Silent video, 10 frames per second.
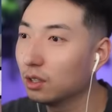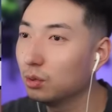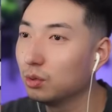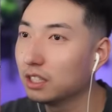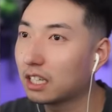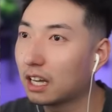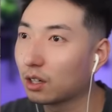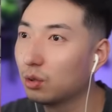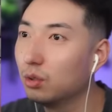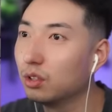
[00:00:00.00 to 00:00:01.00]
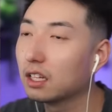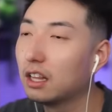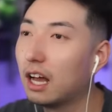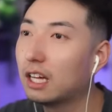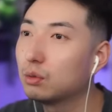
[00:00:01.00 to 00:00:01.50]
Ooh, this is kind of cool.
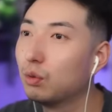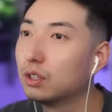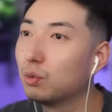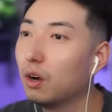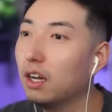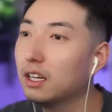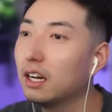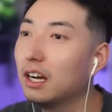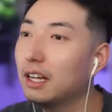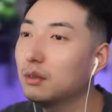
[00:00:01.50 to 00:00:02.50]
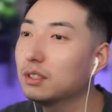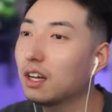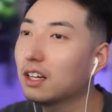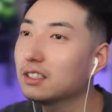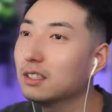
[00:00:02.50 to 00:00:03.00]
Class was what? It was
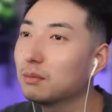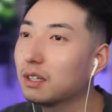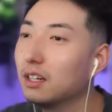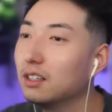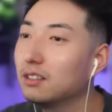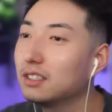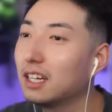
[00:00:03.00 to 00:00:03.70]
awesome, Coach.